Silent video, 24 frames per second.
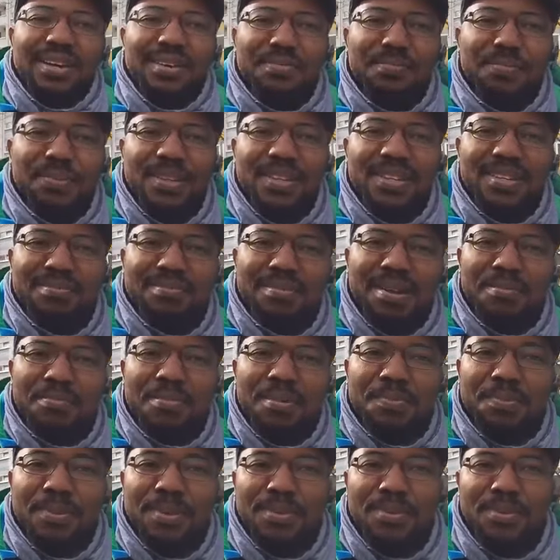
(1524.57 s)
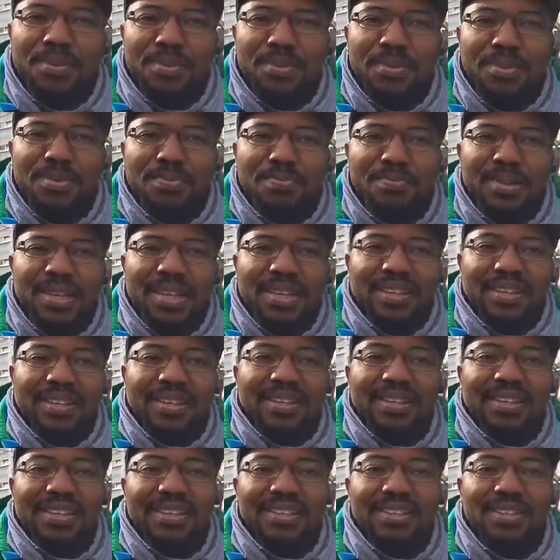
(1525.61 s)
Please, my people, excuse me.
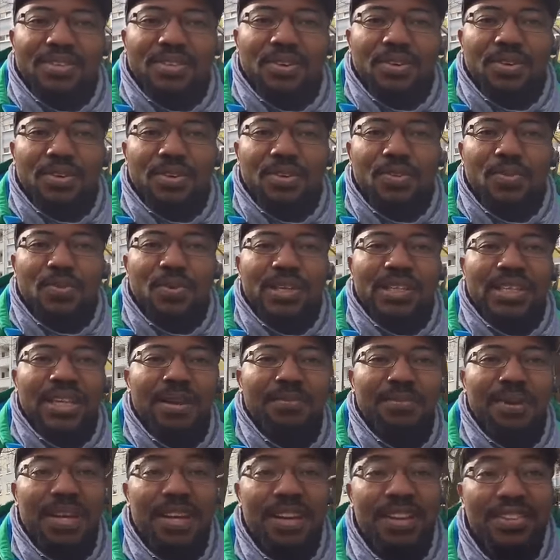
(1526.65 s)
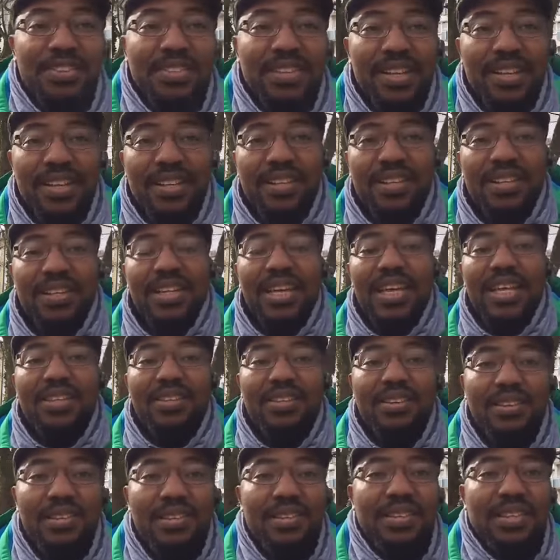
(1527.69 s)
So what am I now saying? Let
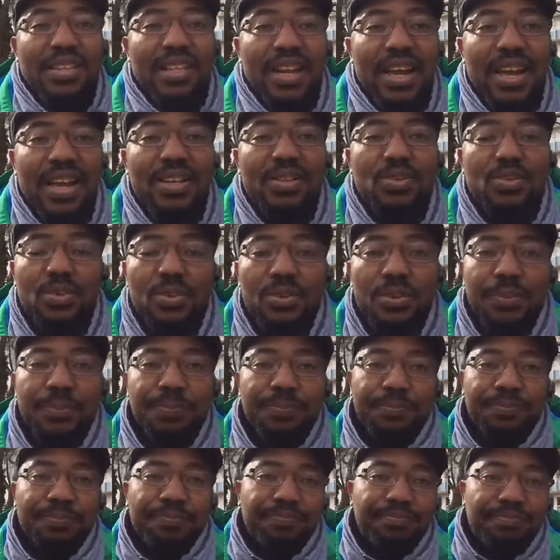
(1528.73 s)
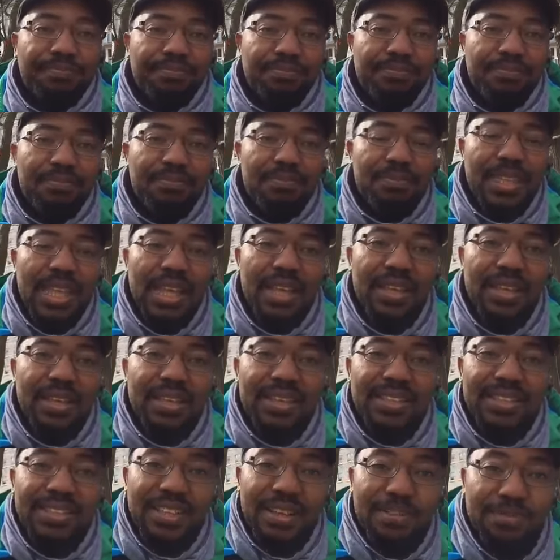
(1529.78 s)
us try to
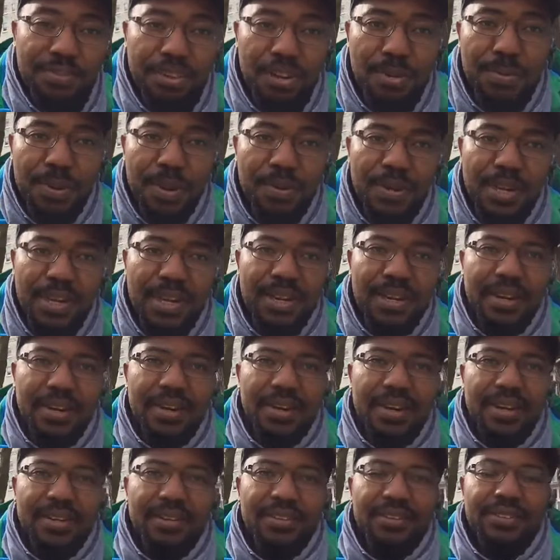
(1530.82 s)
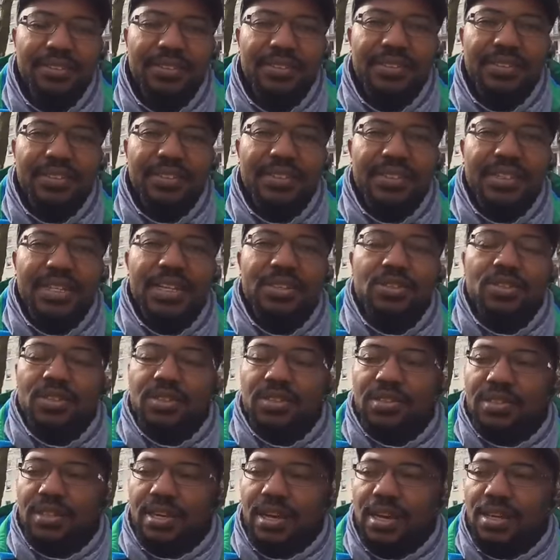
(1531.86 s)
develop our area. Let
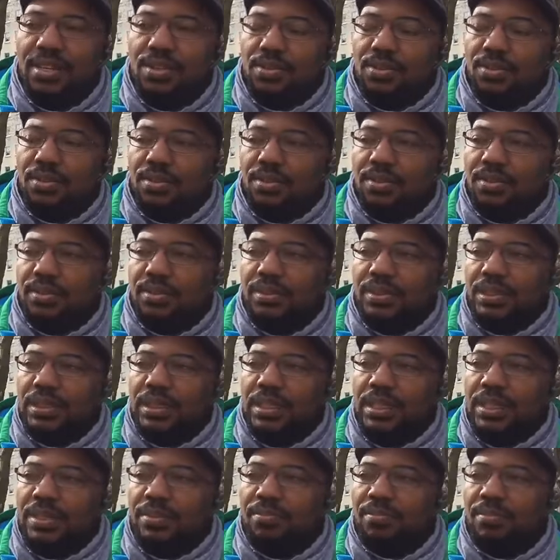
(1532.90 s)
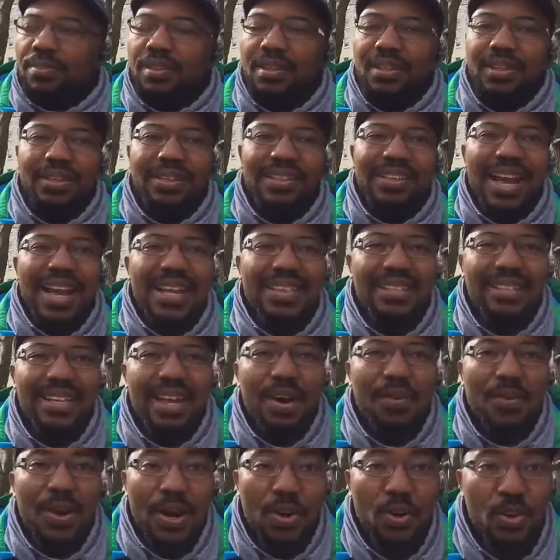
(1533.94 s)
us try to write
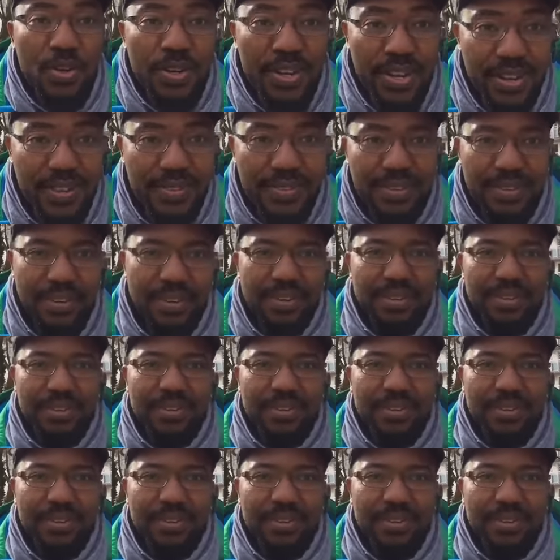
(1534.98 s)
our own history.